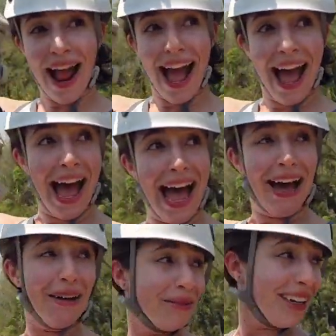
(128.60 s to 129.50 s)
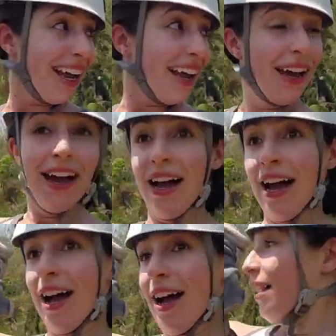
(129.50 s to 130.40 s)
However, it's in the
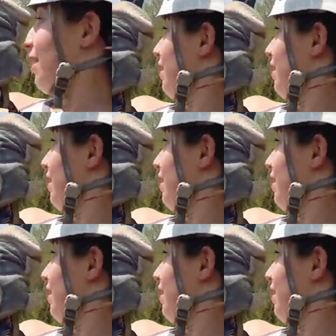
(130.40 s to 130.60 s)
warm waters of